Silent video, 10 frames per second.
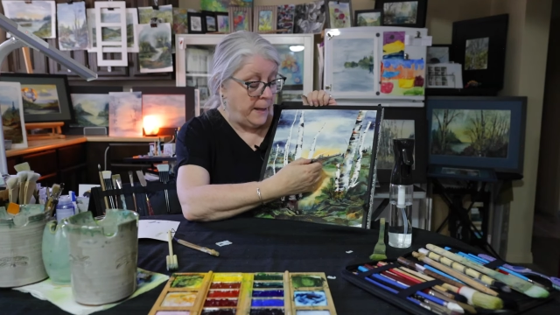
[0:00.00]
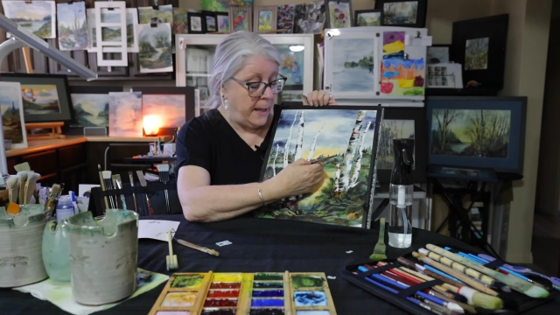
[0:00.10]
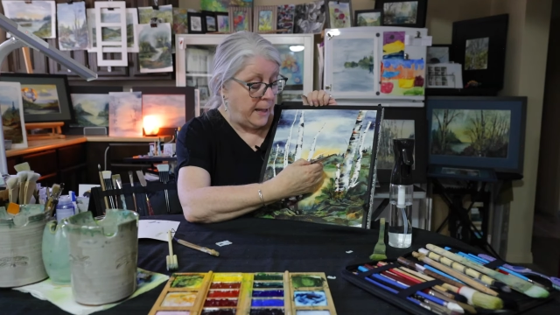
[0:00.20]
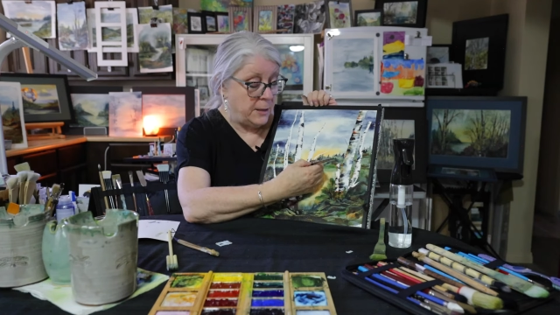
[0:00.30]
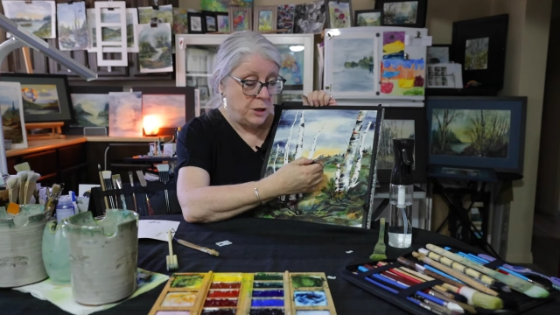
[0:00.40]

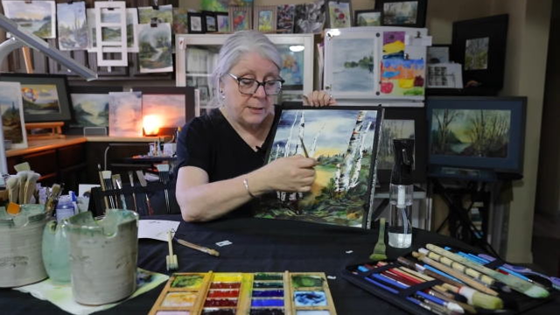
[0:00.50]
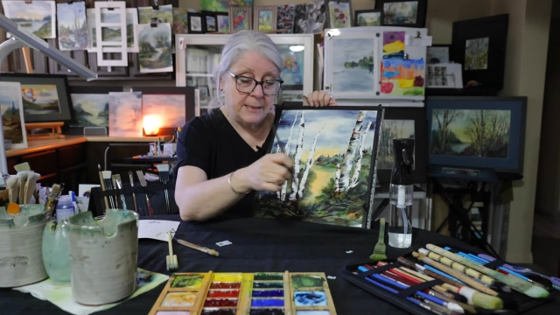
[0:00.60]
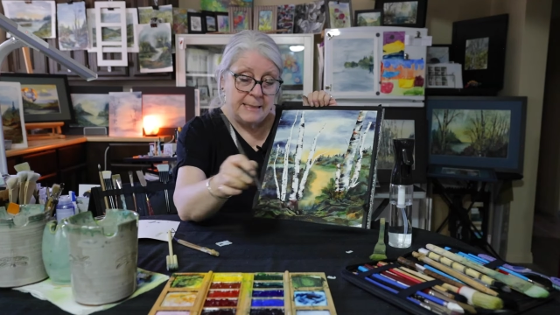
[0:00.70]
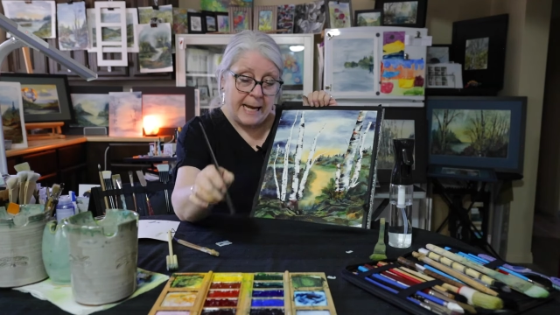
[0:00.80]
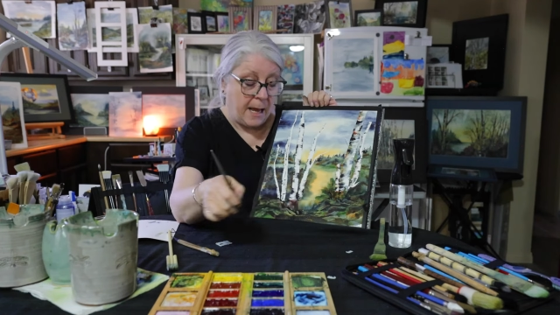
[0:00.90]
and
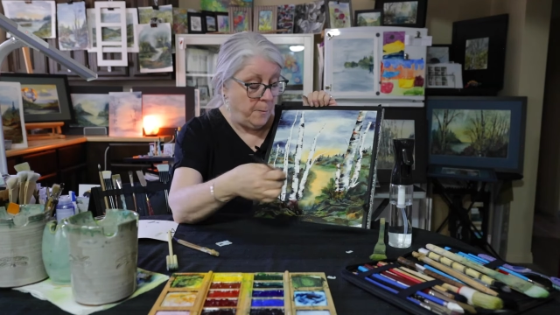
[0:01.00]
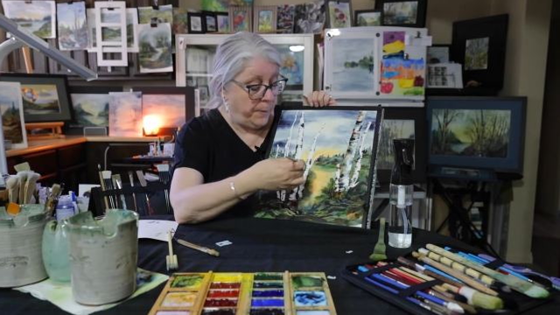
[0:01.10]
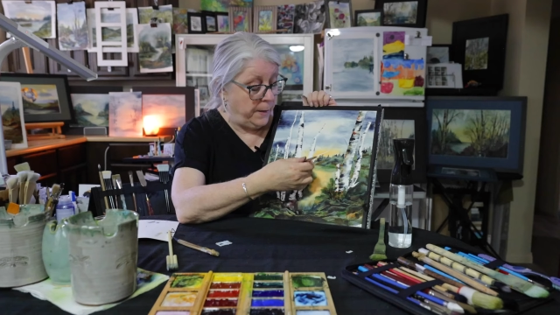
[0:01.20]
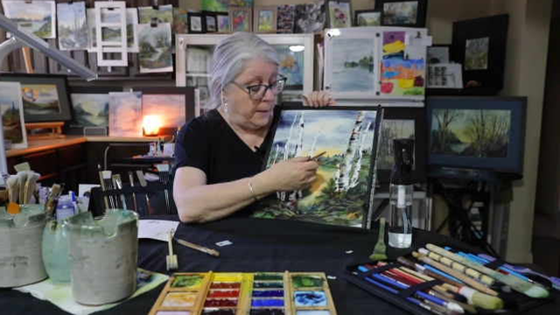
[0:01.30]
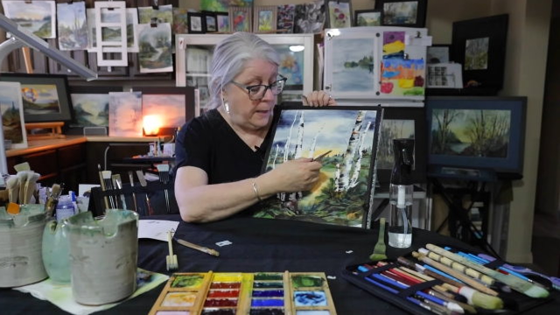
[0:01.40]
just damp,
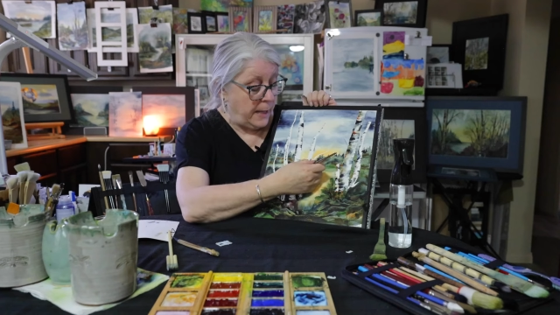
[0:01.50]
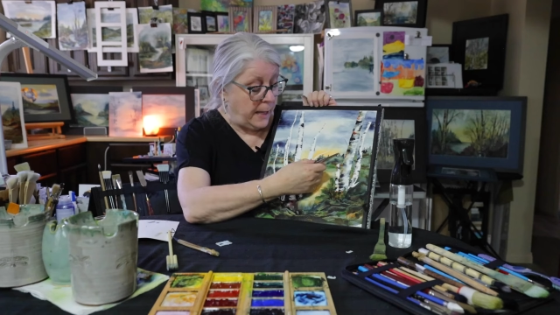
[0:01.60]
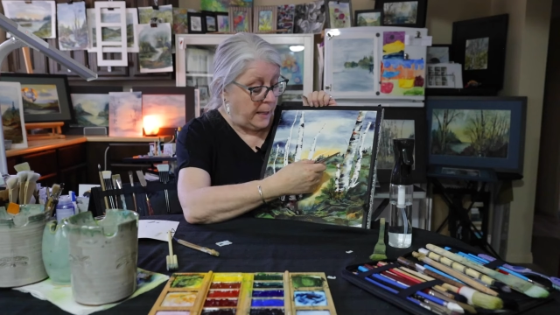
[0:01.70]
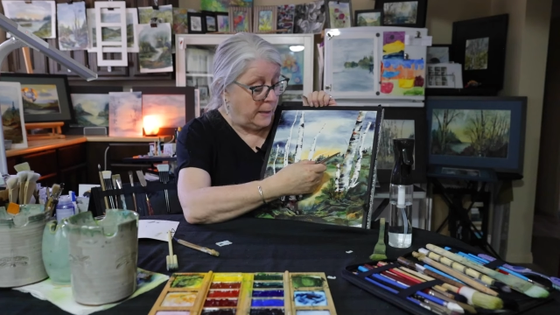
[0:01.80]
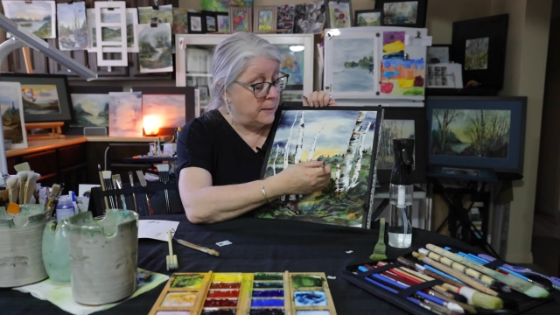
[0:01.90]

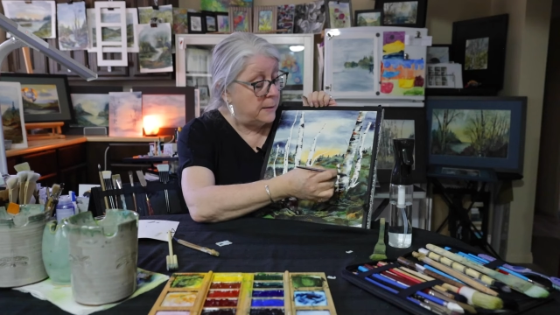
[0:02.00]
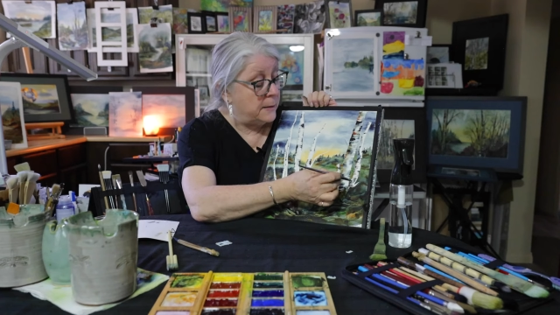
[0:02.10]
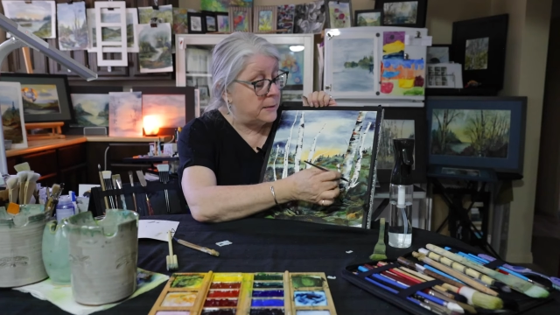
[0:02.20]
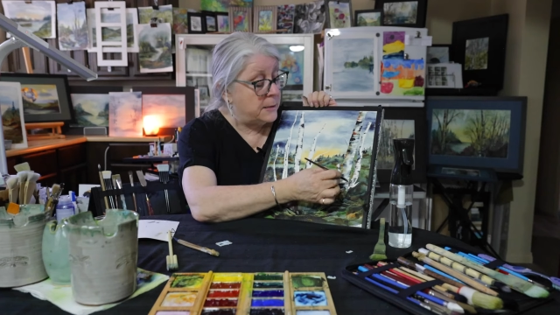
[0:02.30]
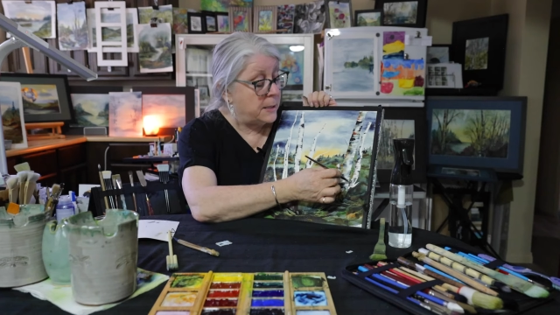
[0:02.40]
and
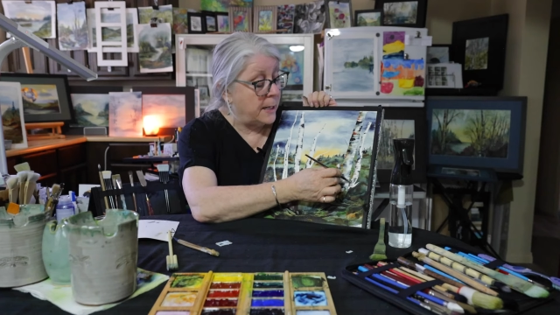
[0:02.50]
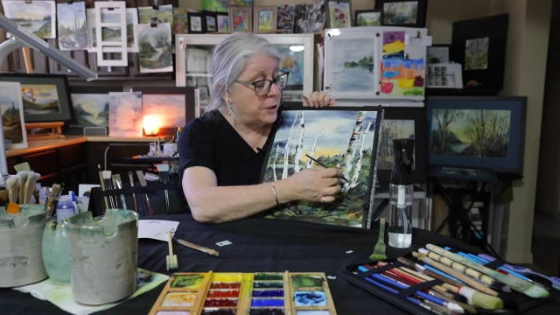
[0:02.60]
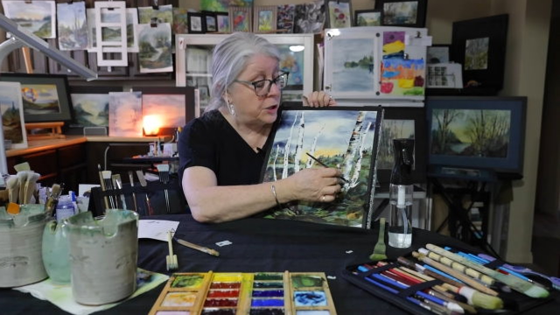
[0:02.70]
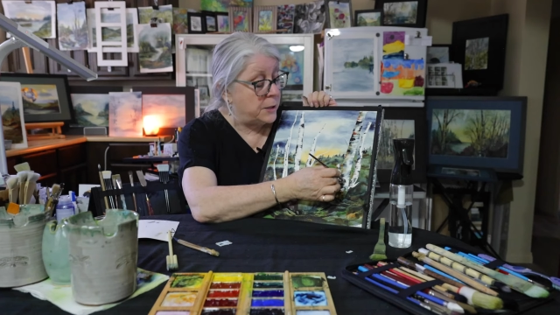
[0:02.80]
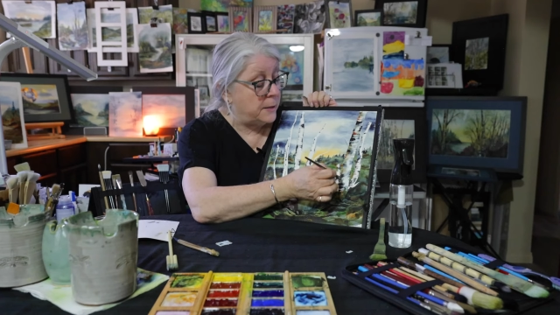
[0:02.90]

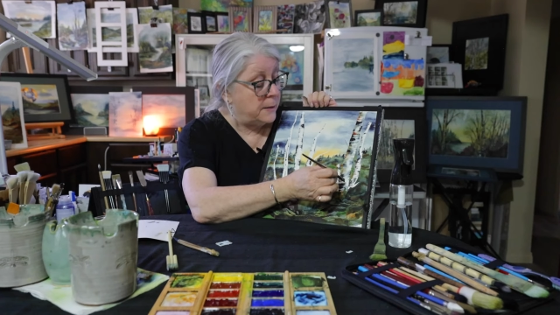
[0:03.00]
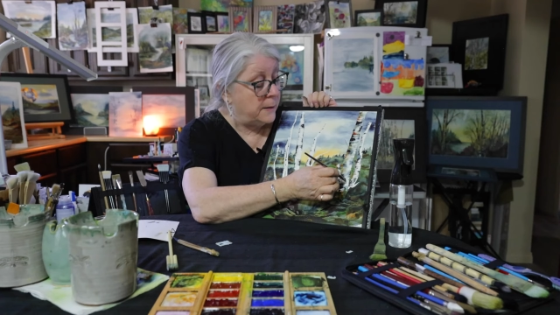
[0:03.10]
touched